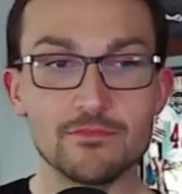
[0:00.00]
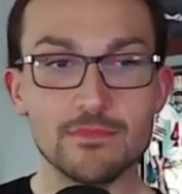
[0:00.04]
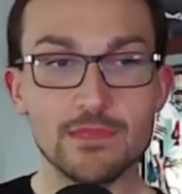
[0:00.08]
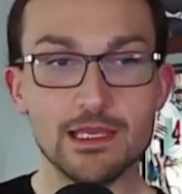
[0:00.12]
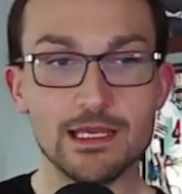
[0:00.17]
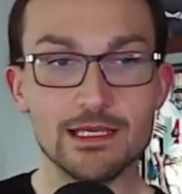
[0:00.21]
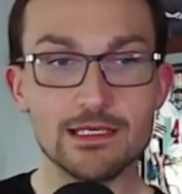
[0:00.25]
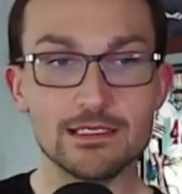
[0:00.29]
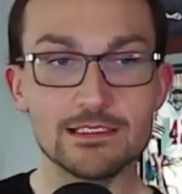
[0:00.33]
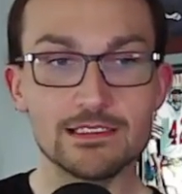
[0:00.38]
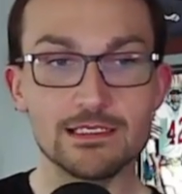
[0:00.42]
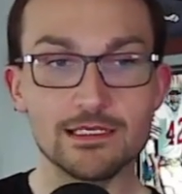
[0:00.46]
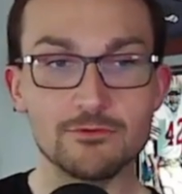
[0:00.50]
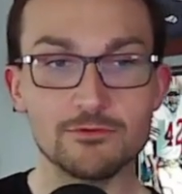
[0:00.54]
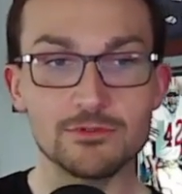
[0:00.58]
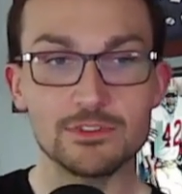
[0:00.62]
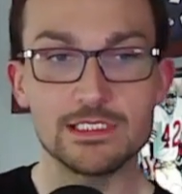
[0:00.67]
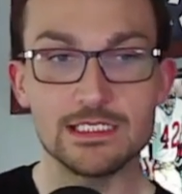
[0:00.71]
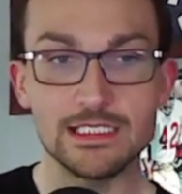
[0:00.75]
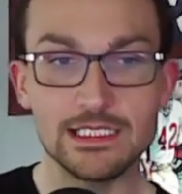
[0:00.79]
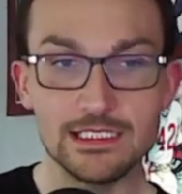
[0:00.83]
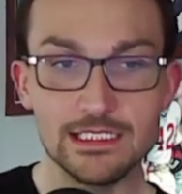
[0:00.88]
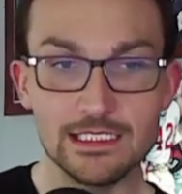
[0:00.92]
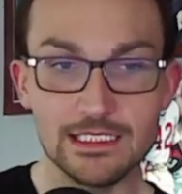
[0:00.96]
As they were
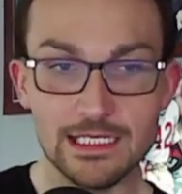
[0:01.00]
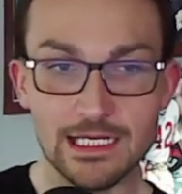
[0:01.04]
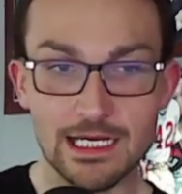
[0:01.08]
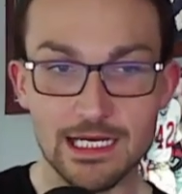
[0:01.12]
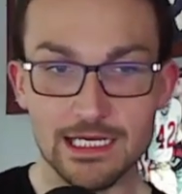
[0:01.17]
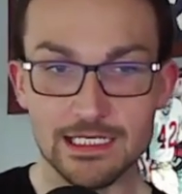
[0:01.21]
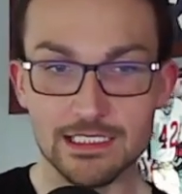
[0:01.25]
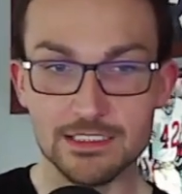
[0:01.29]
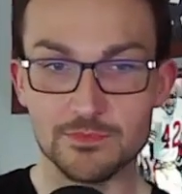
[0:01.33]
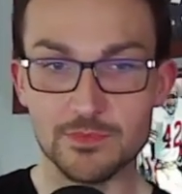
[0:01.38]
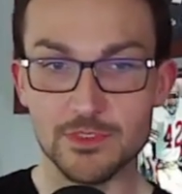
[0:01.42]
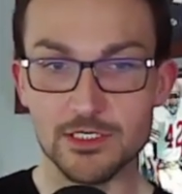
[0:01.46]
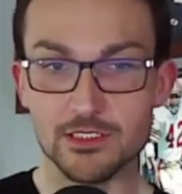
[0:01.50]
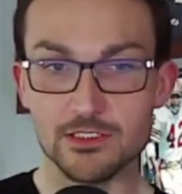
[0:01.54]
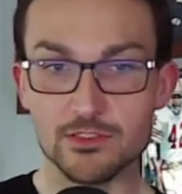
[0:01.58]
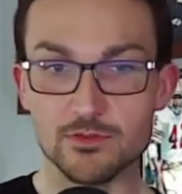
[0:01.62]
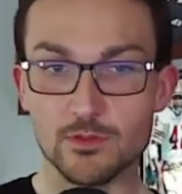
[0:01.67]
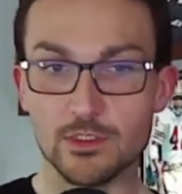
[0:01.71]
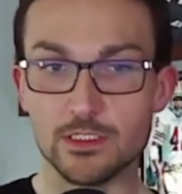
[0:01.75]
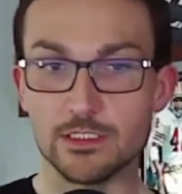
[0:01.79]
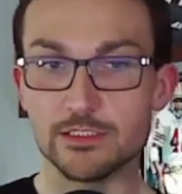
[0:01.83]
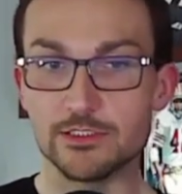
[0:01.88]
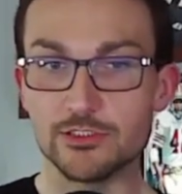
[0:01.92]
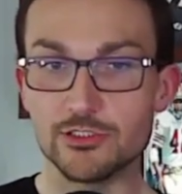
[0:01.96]
seen in high spirits
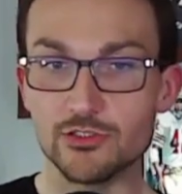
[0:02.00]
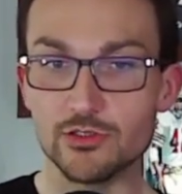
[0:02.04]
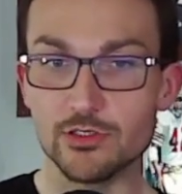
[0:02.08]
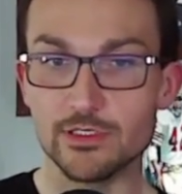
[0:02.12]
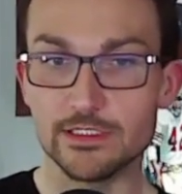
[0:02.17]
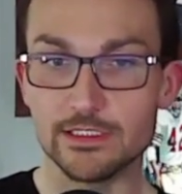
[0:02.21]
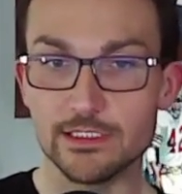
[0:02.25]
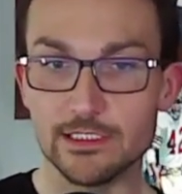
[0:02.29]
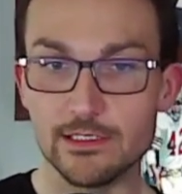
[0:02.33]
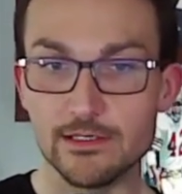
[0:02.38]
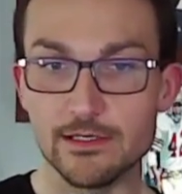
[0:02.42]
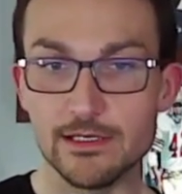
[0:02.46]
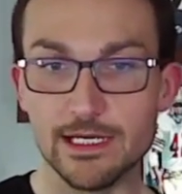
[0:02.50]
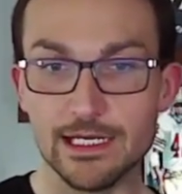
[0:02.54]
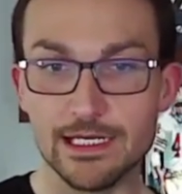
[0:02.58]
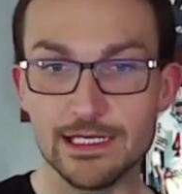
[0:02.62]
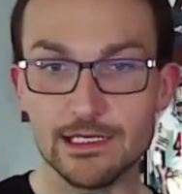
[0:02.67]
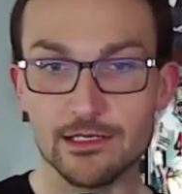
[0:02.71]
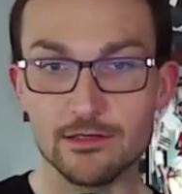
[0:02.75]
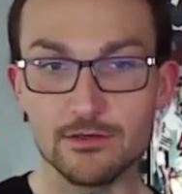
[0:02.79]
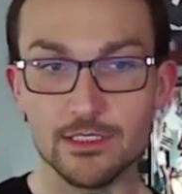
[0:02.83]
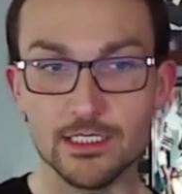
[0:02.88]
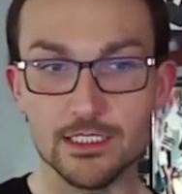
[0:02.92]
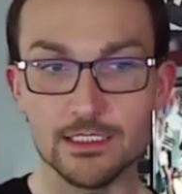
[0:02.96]
while enjoying their night
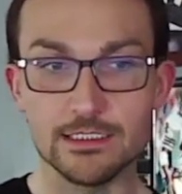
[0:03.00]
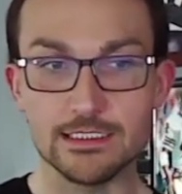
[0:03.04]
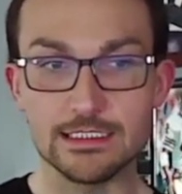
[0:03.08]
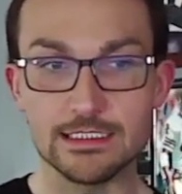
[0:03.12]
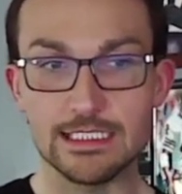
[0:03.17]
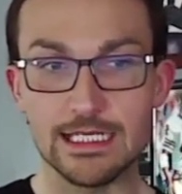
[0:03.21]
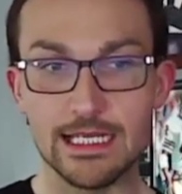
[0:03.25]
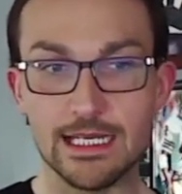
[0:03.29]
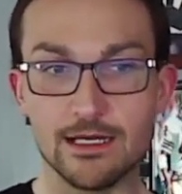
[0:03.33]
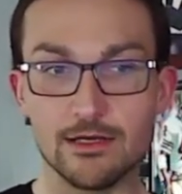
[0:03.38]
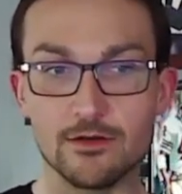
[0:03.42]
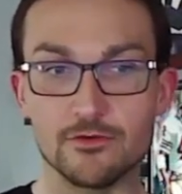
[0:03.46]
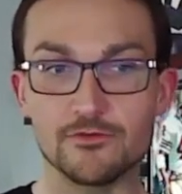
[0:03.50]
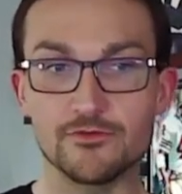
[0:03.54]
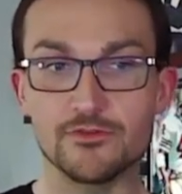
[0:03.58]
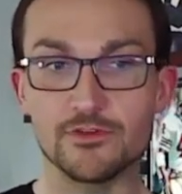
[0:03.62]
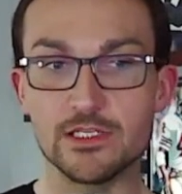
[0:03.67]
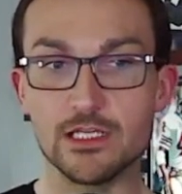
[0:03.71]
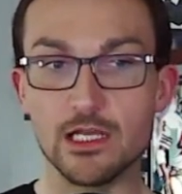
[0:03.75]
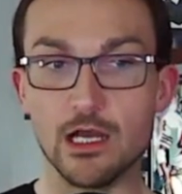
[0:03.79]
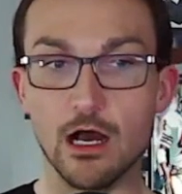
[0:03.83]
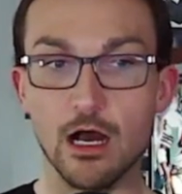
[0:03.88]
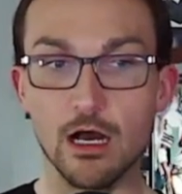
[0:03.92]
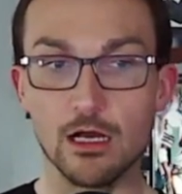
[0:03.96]
out on the town for
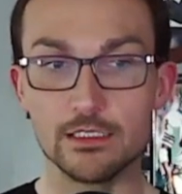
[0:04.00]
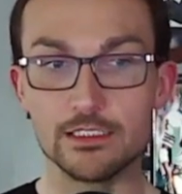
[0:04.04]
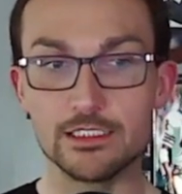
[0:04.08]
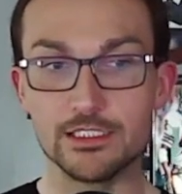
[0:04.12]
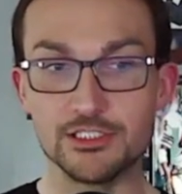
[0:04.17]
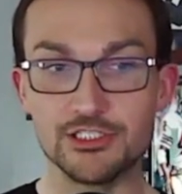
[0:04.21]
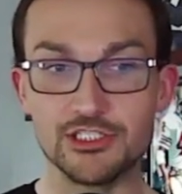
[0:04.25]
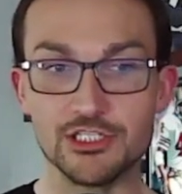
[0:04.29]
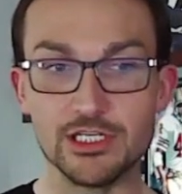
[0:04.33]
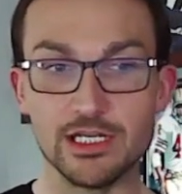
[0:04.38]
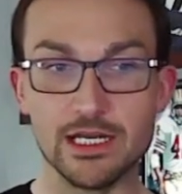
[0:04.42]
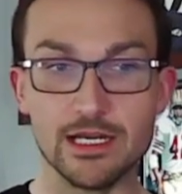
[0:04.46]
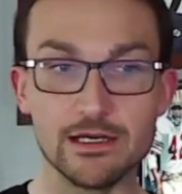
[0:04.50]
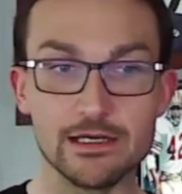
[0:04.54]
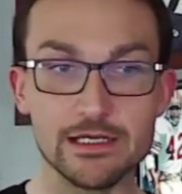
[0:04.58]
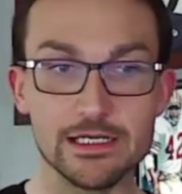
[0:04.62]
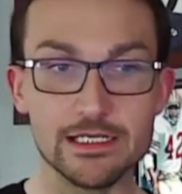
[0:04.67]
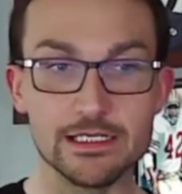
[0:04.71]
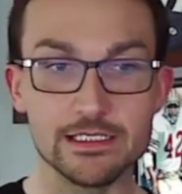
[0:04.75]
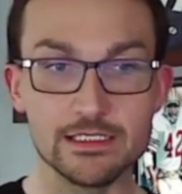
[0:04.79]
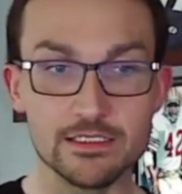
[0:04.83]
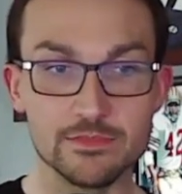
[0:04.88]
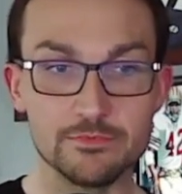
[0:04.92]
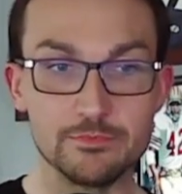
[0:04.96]
the
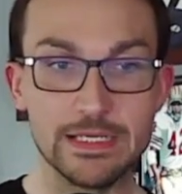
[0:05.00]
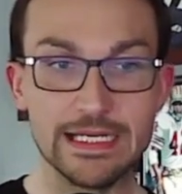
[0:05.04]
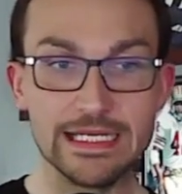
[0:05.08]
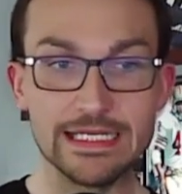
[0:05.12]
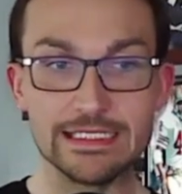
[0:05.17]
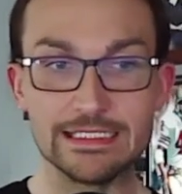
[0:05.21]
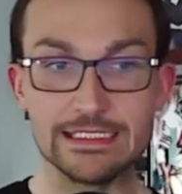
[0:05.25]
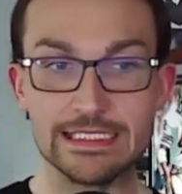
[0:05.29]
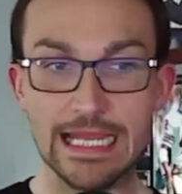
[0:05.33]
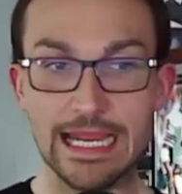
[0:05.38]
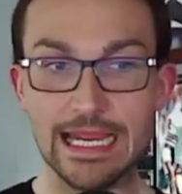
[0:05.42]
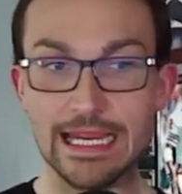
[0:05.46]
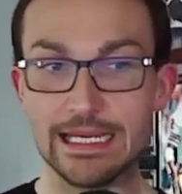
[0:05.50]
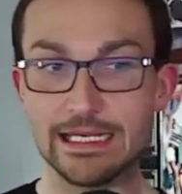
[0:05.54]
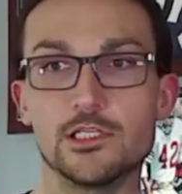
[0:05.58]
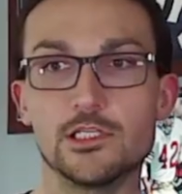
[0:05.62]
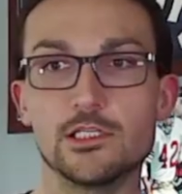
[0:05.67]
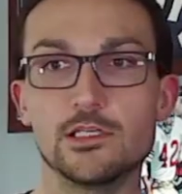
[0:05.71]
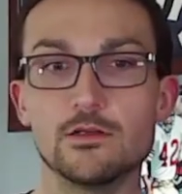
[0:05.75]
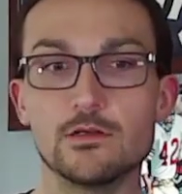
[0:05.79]
octogenarian's big day.